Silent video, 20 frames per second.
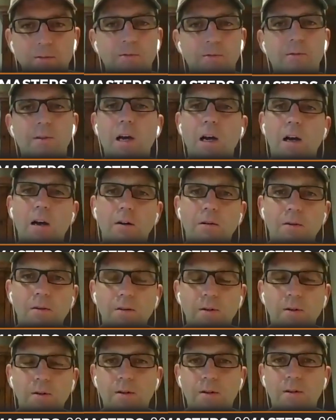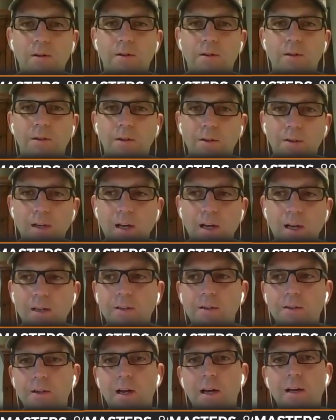No, you're not.
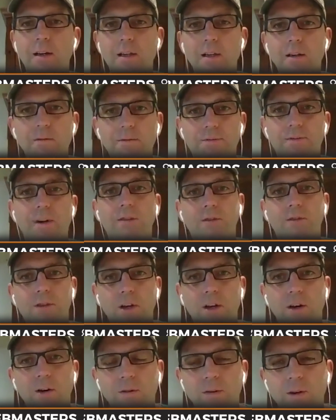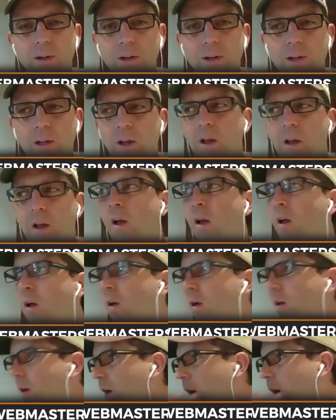You're not in Frisco.
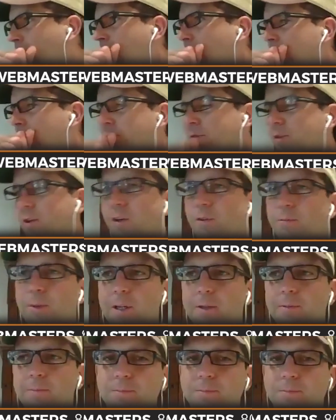Excuse me.